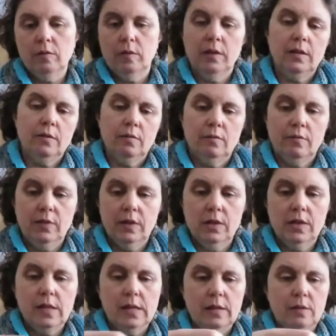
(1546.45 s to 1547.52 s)
When I finish
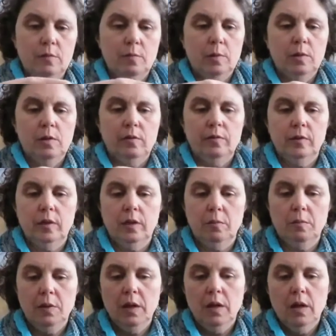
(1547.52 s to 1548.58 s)
that other pullover,
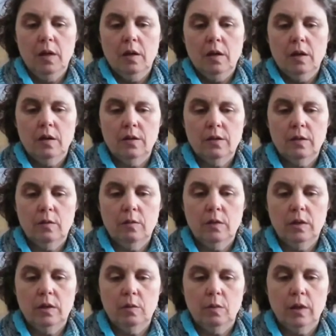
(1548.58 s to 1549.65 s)
I'll start
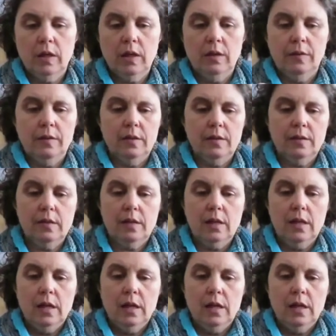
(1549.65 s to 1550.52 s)
really working on this.